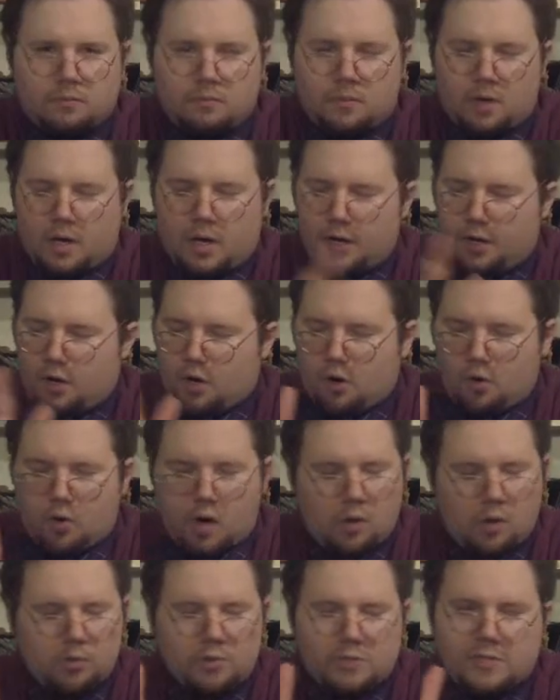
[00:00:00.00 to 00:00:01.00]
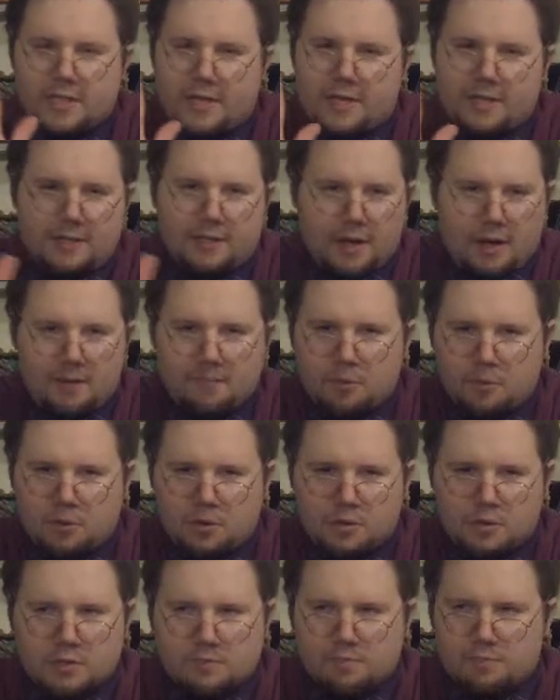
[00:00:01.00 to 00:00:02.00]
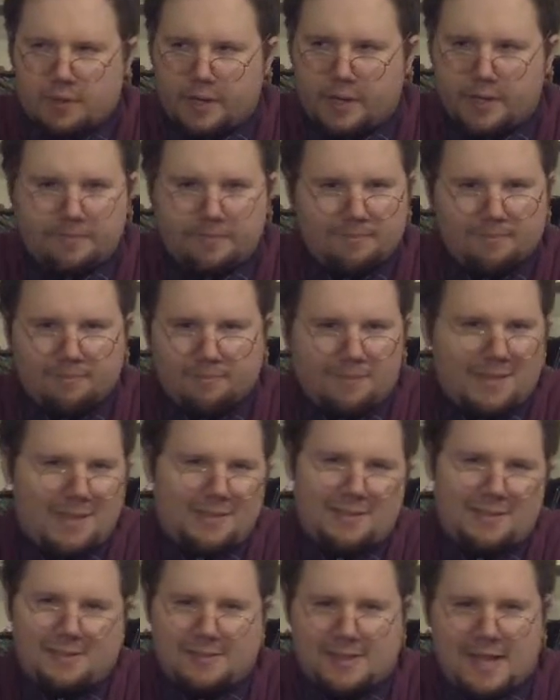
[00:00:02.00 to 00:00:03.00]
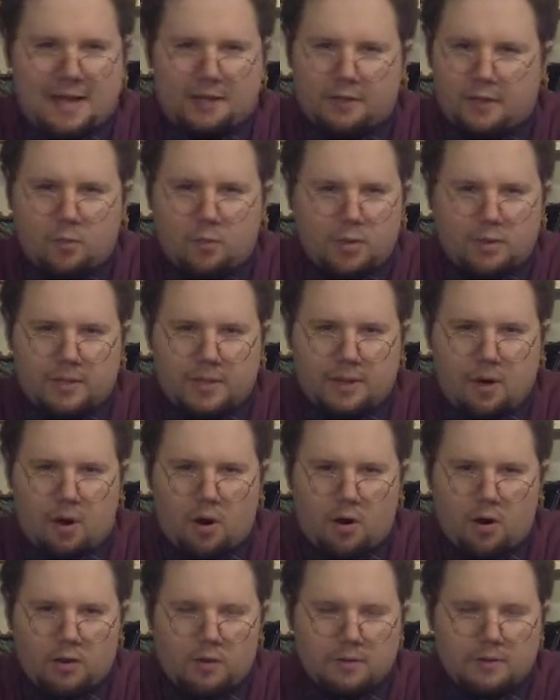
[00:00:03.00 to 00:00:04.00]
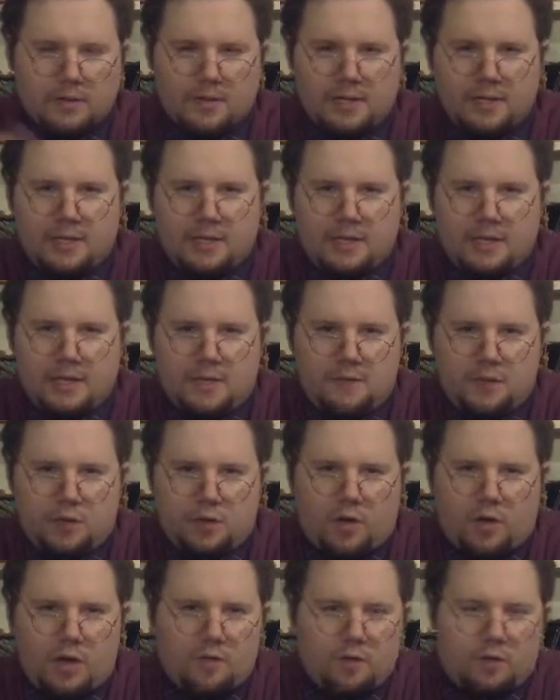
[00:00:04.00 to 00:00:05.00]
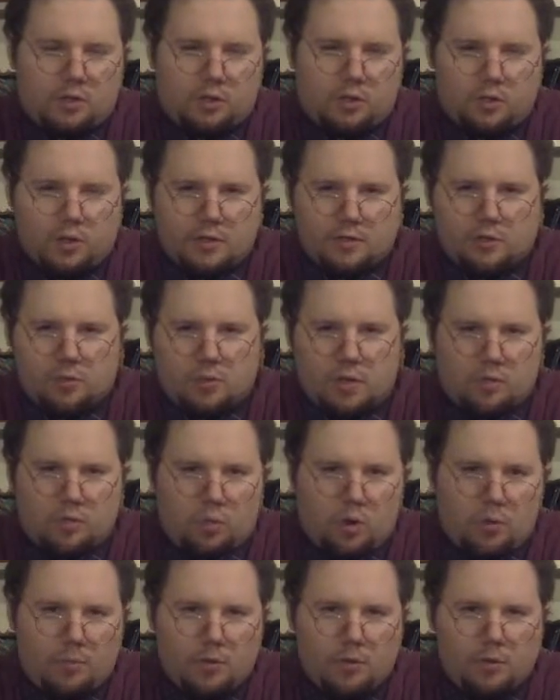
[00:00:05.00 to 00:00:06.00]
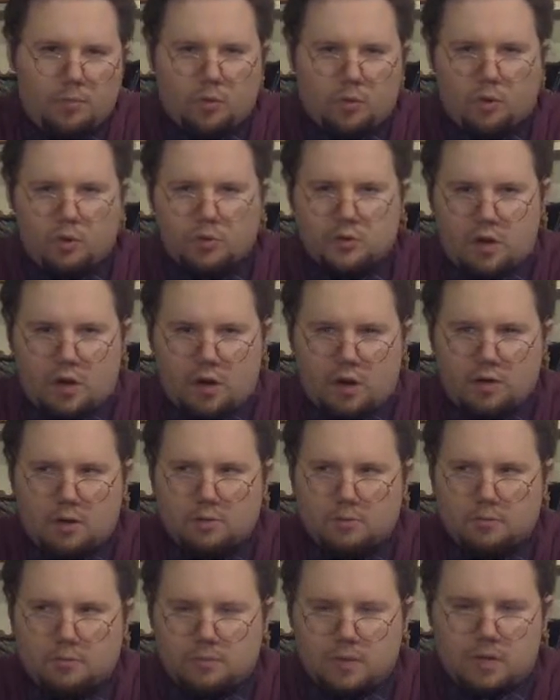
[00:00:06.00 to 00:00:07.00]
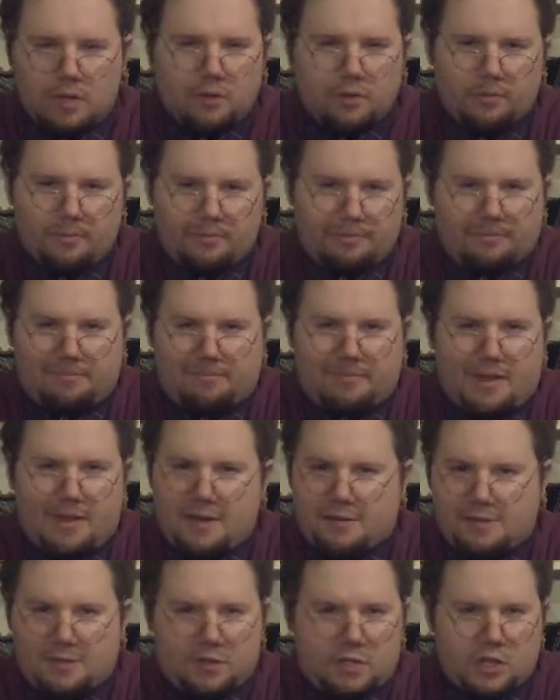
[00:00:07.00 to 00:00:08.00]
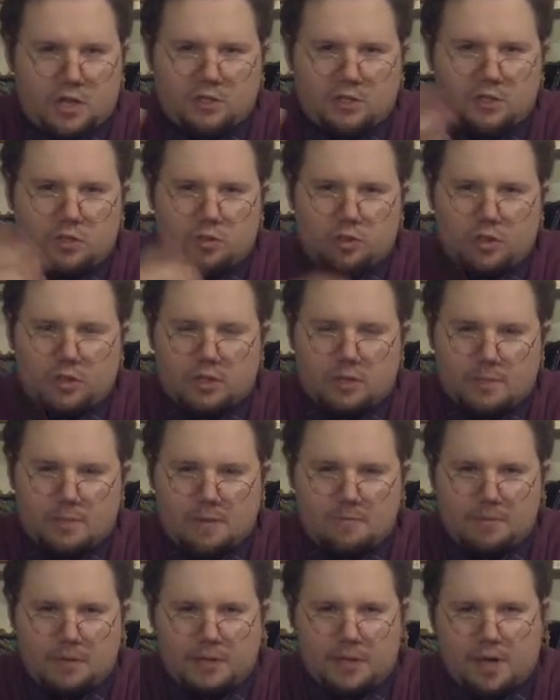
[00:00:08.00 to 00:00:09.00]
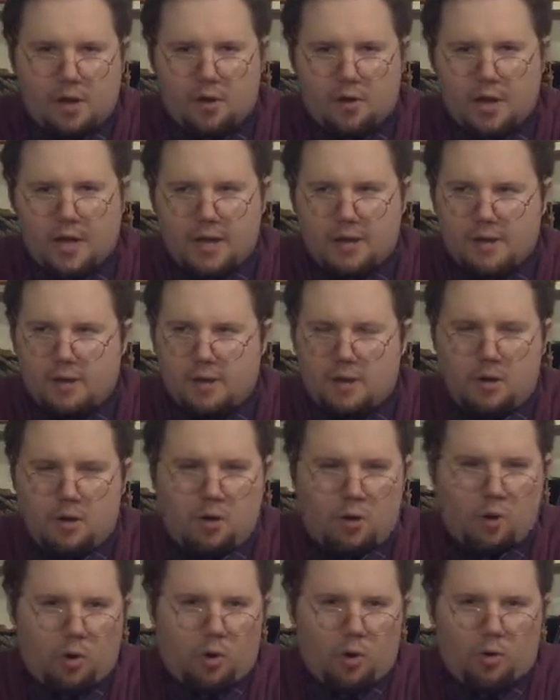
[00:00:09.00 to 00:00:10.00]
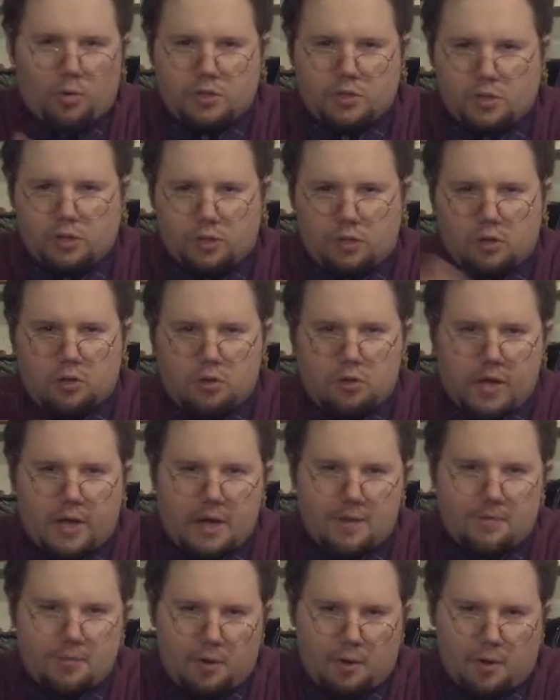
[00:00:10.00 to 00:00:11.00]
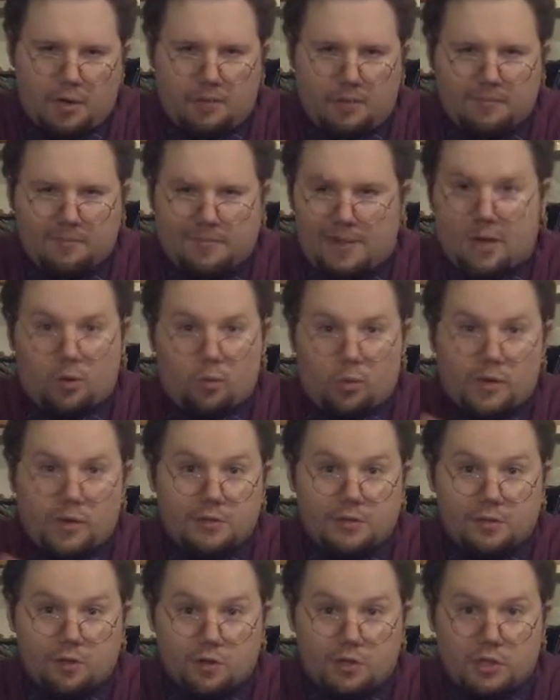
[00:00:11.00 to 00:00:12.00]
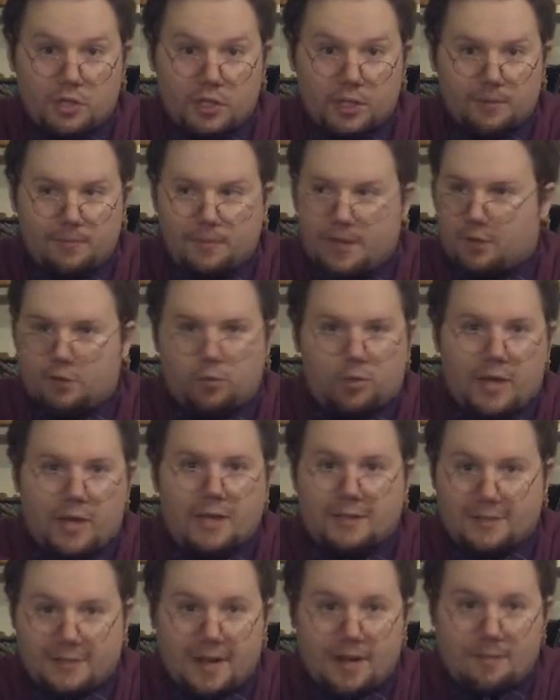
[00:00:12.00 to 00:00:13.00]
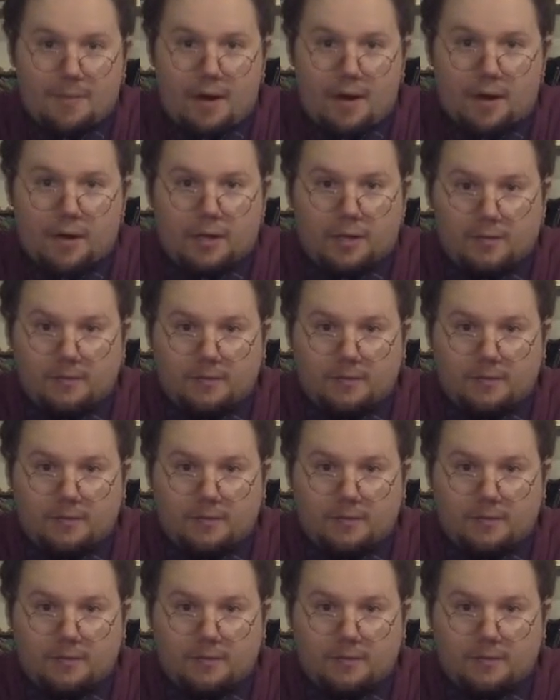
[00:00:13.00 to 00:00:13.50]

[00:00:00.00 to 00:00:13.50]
I know I was saying numbers, but that's exactly what they are. If you don't have a clue as to what Roman numerals are, well, I suggest you look them up on the internet or go to your local library and research it and do an essay about it.